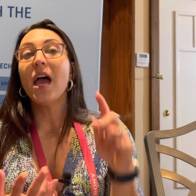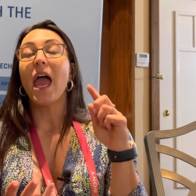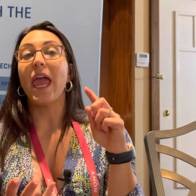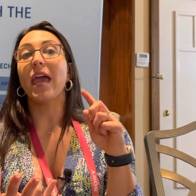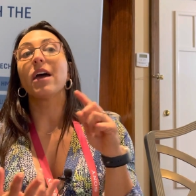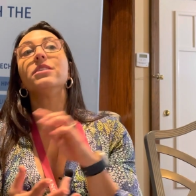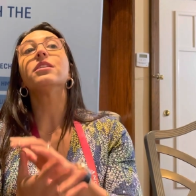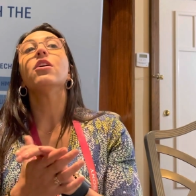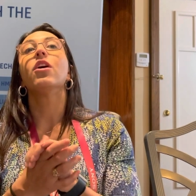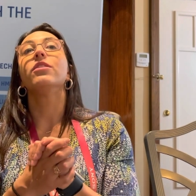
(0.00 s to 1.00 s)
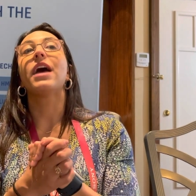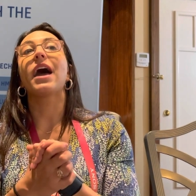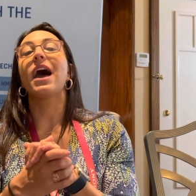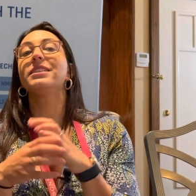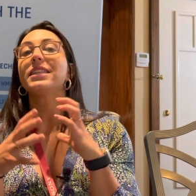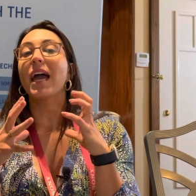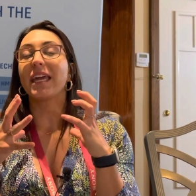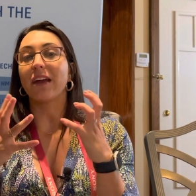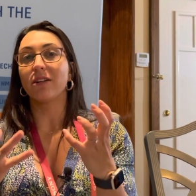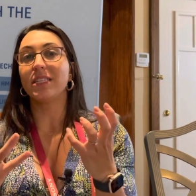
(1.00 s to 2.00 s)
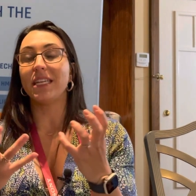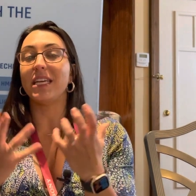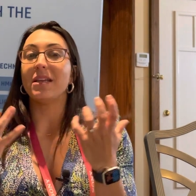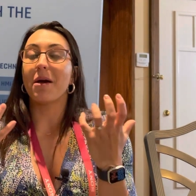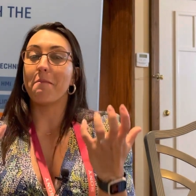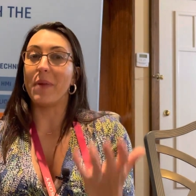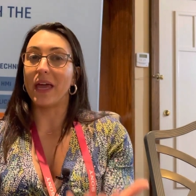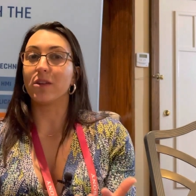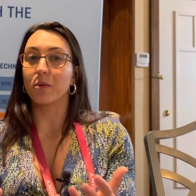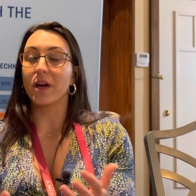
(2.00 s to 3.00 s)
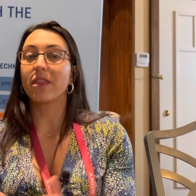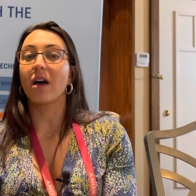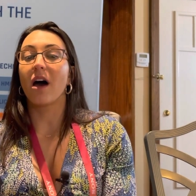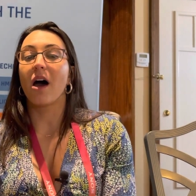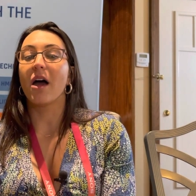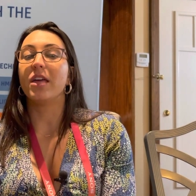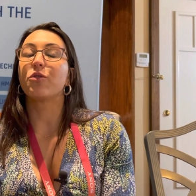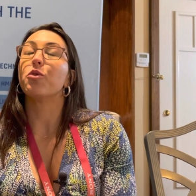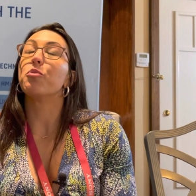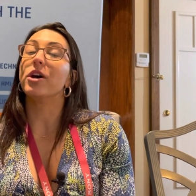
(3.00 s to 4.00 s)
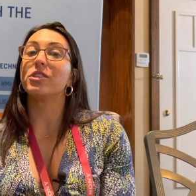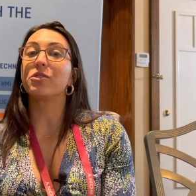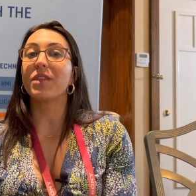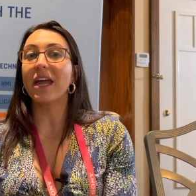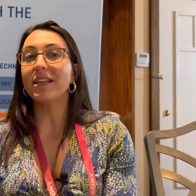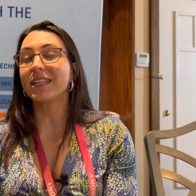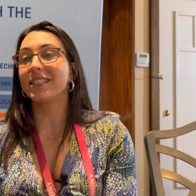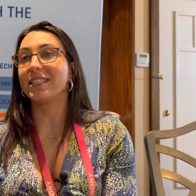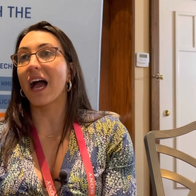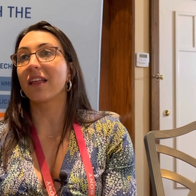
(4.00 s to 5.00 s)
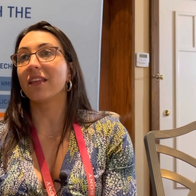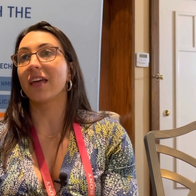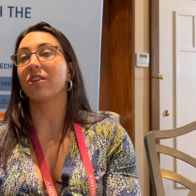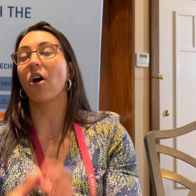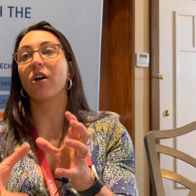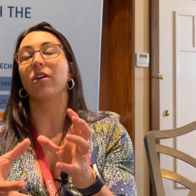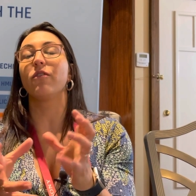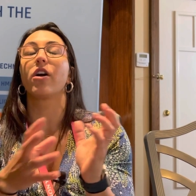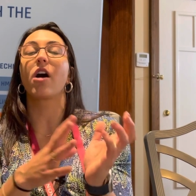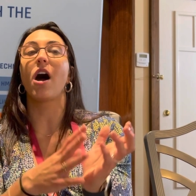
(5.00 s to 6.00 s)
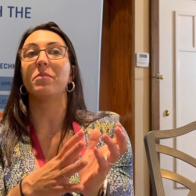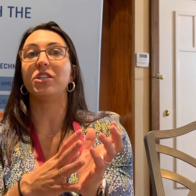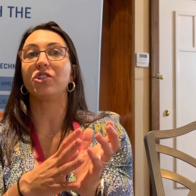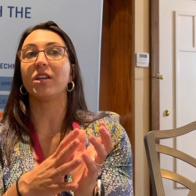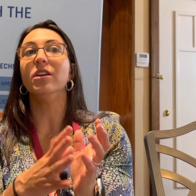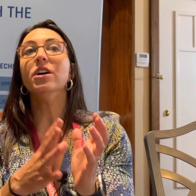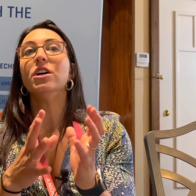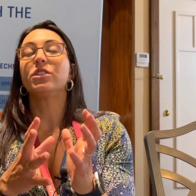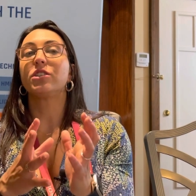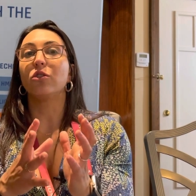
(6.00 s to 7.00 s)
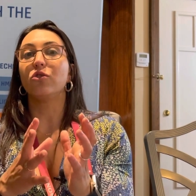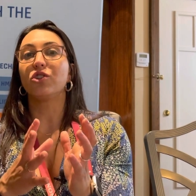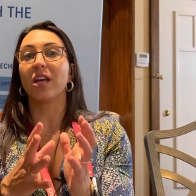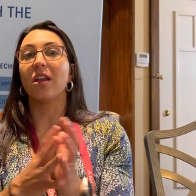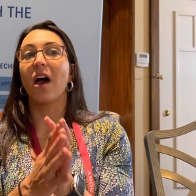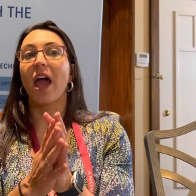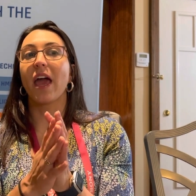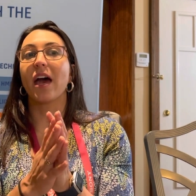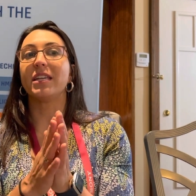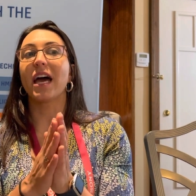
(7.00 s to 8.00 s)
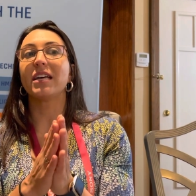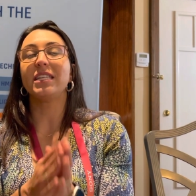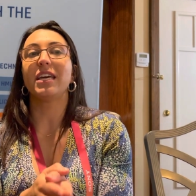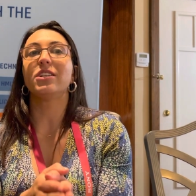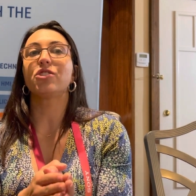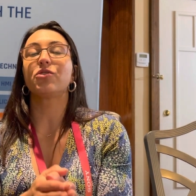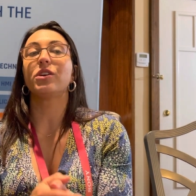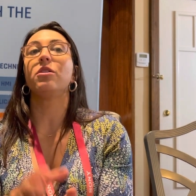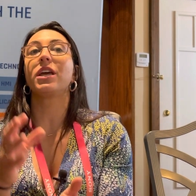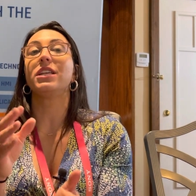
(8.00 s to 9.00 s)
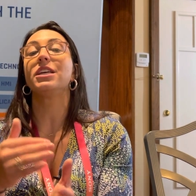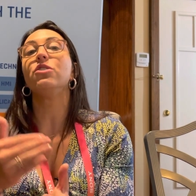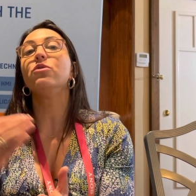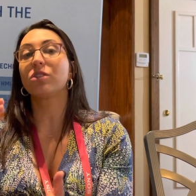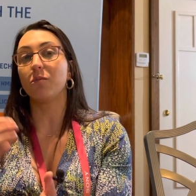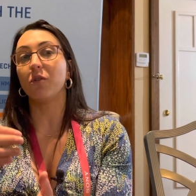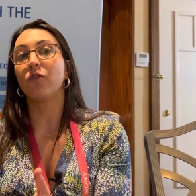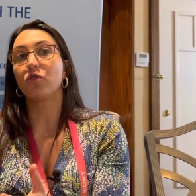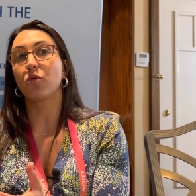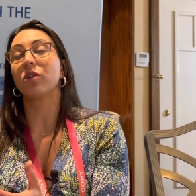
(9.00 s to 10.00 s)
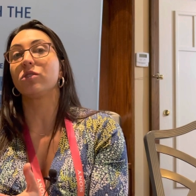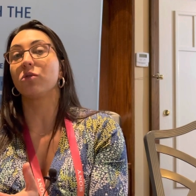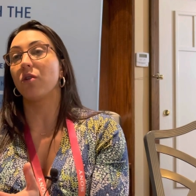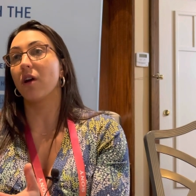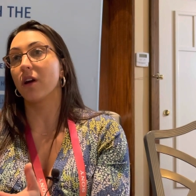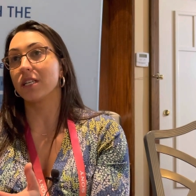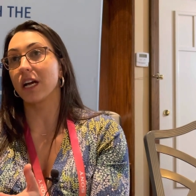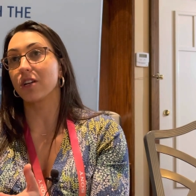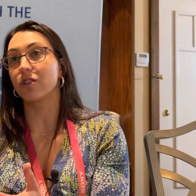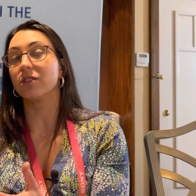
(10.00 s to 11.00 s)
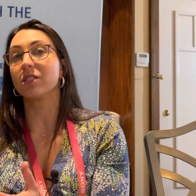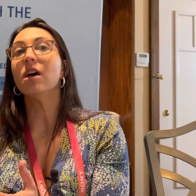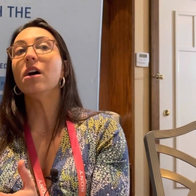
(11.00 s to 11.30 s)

and that has that guaranteed bandwidth and throughput. So that is exactly at the heart of our COM engine solution. And as the industry continues to move towards zonal architectures